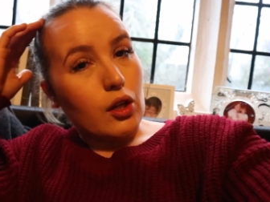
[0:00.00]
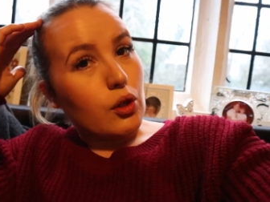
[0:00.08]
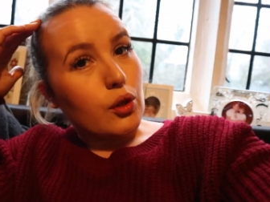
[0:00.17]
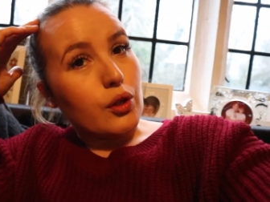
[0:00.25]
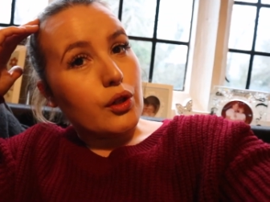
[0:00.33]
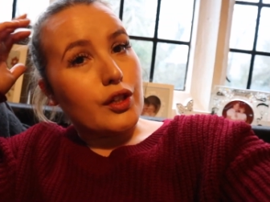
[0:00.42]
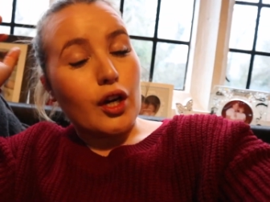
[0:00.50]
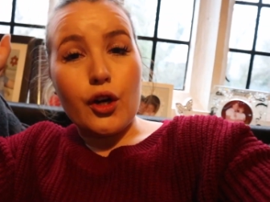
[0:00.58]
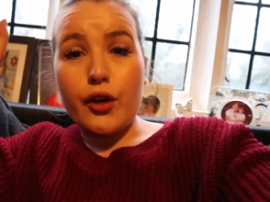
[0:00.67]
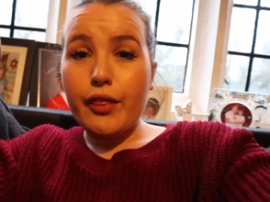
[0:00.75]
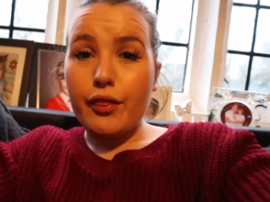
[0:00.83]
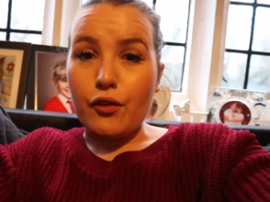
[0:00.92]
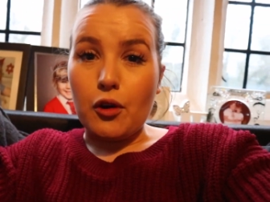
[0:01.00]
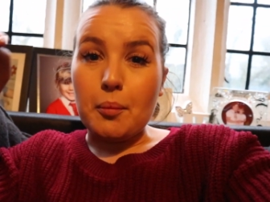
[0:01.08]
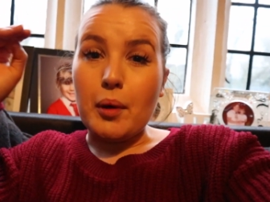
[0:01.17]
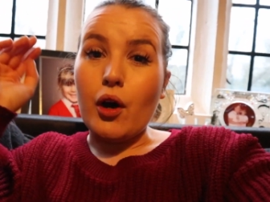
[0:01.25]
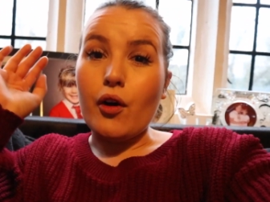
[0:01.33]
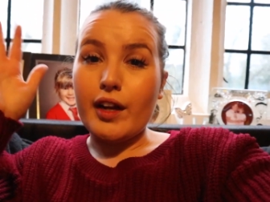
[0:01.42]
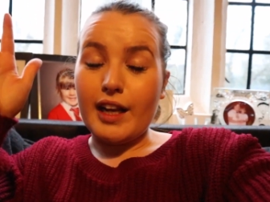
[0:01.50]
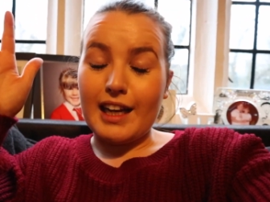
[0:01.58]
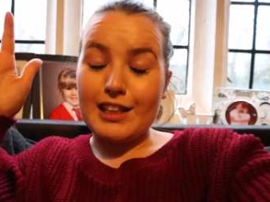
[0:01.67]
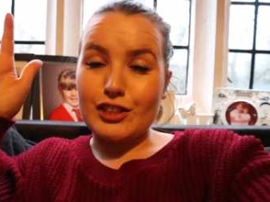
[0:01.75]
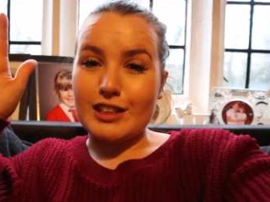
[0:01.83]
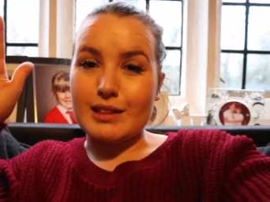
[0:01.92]
lord, I thought my
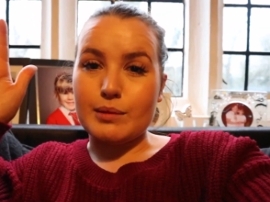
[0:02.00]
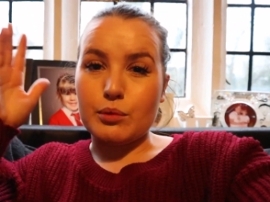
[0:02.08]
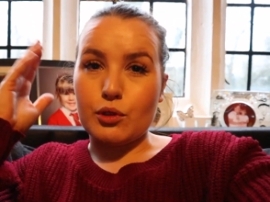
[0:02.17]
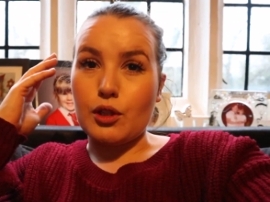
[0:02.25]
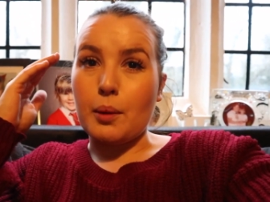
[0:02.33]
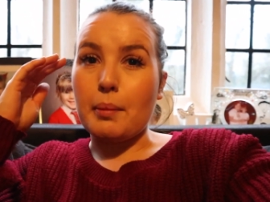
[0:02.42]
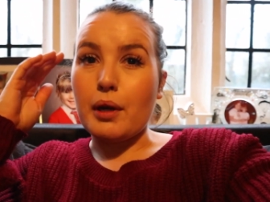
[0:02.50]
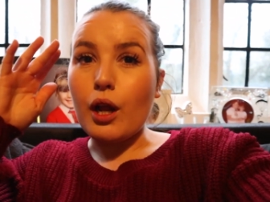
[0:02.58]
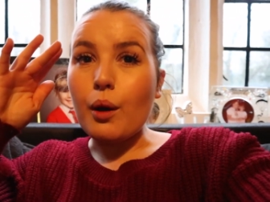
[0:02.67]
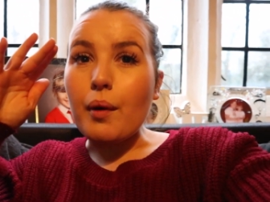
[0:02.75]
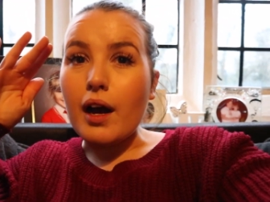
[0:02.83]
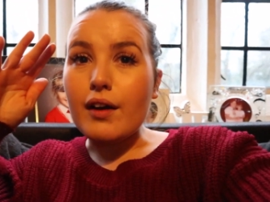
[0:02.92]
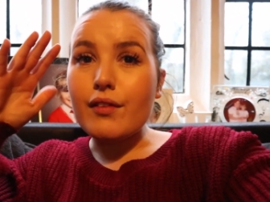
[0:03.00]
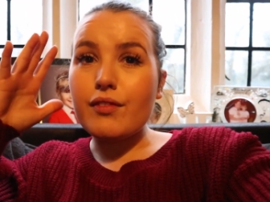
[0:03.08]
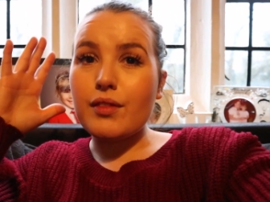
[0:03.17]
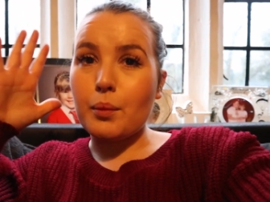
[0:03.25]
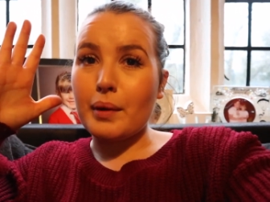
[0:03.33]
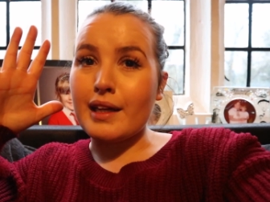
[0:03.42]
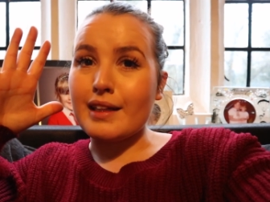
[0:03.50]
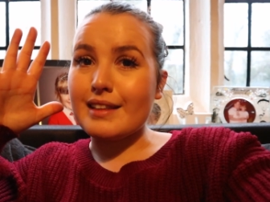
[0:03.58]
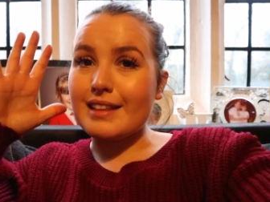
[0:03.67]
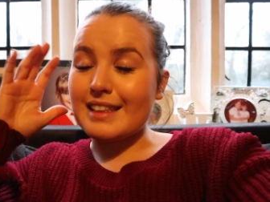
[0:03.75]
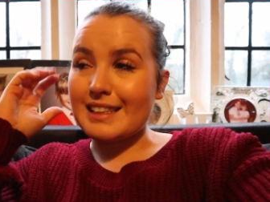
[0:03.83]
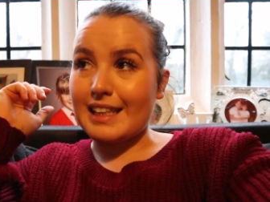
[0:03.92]
eyelashes were gonna blow off. The
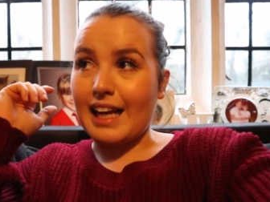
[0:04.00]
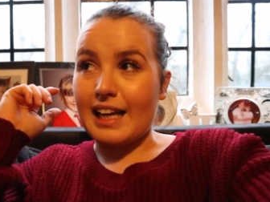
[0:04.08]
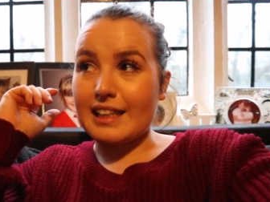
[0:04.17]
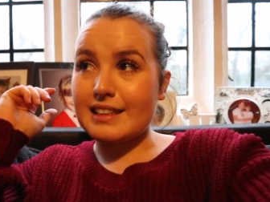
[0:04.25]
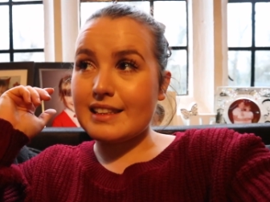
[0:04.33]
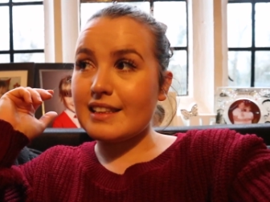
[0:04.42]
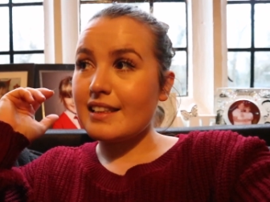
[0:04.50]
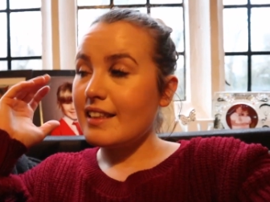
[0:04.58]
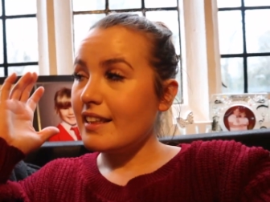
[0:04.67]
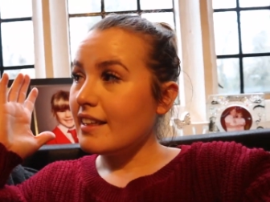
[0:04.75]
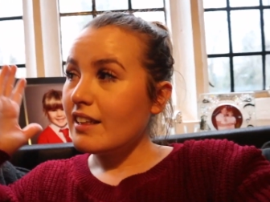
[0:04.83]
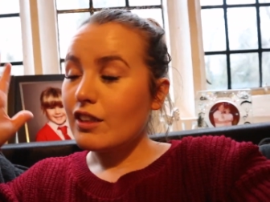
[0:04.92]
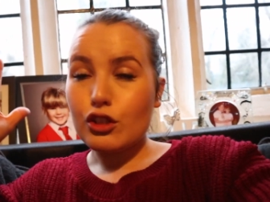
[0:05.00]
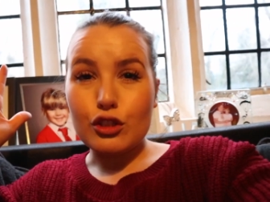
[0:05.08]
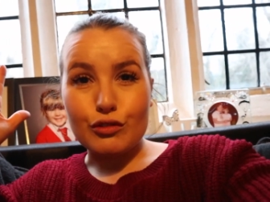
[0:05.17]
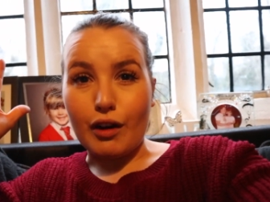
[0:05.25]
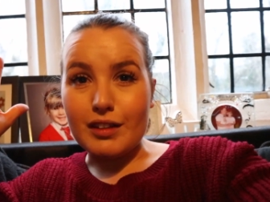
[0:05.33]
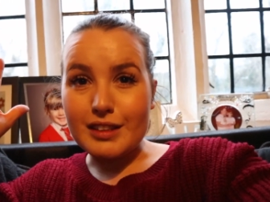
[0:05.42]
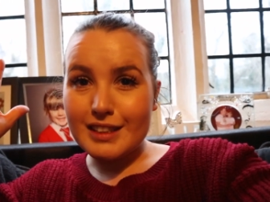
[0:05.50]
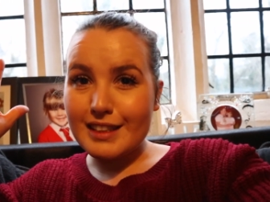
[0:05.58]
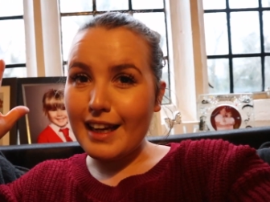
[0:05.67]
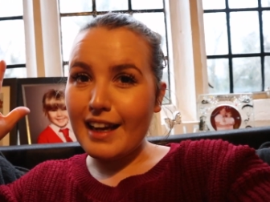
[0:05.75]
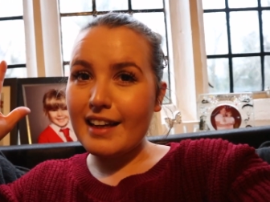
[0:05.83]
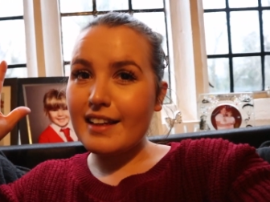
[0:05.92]
wind is that strong
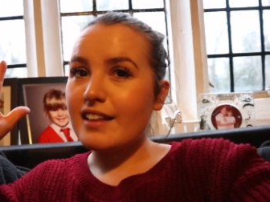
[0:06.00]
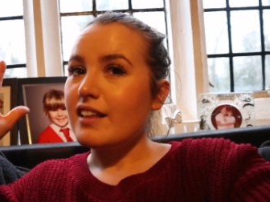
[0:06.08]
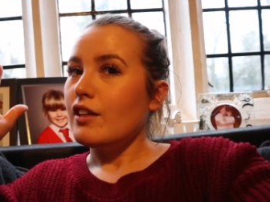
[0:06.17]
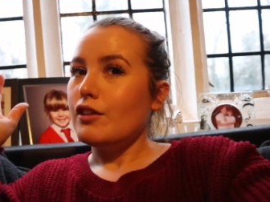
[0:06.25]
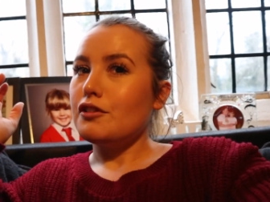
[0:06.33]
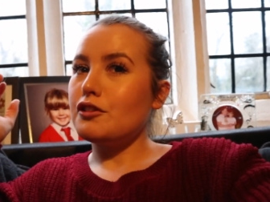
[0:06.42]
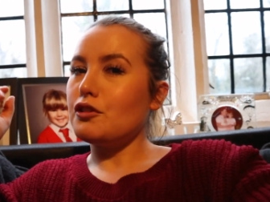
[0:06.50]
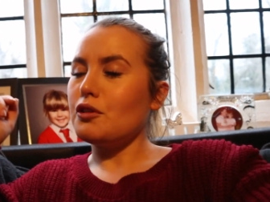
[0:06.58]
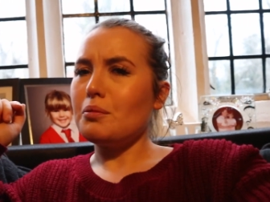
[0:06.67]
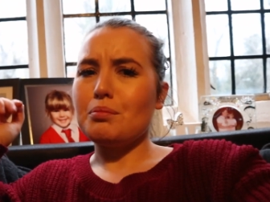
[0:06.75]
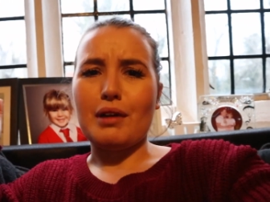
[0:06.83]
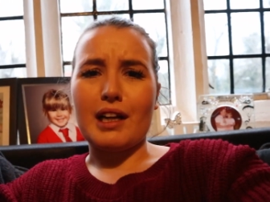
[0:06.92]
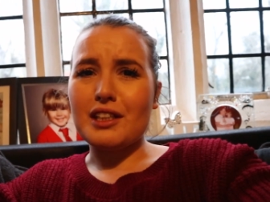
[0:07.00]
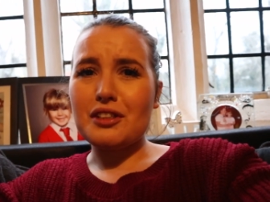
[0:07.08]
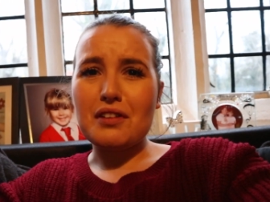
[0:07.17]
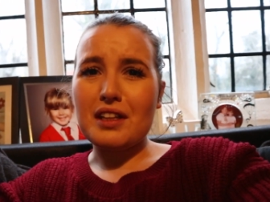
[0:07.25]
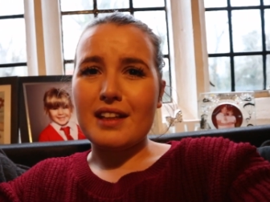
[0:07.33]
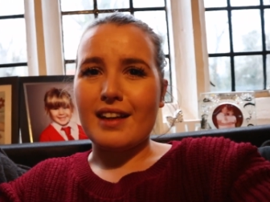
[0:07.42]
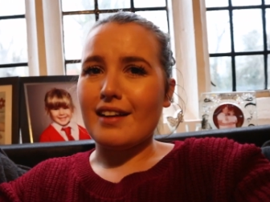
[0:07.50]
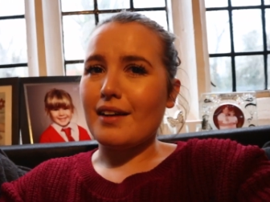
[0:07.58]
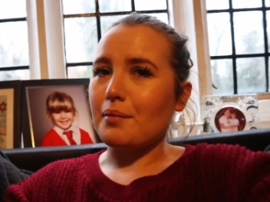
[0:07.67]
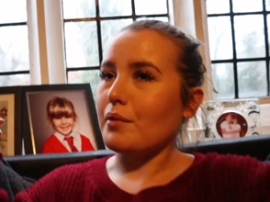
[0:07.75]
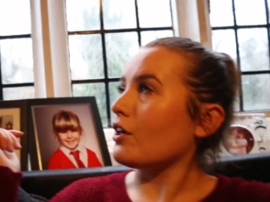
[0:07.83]
today. Storm Brenda, I think, I'm